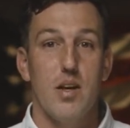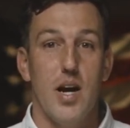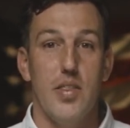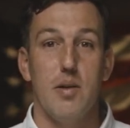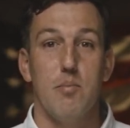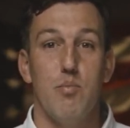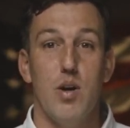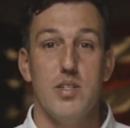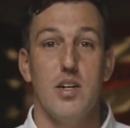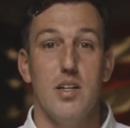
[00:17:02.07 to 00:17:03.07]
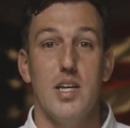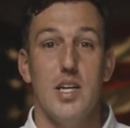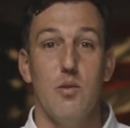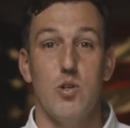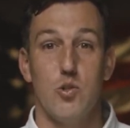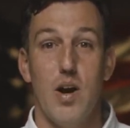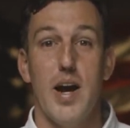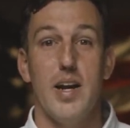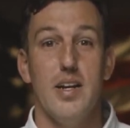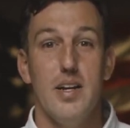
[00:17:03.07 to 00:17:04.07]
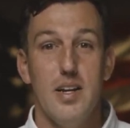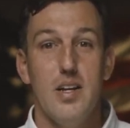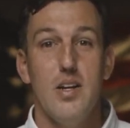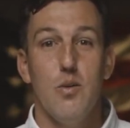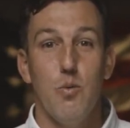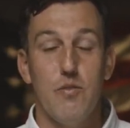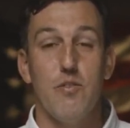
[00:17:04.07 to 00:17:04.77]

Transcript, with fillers: I think President Lincoln was right. We've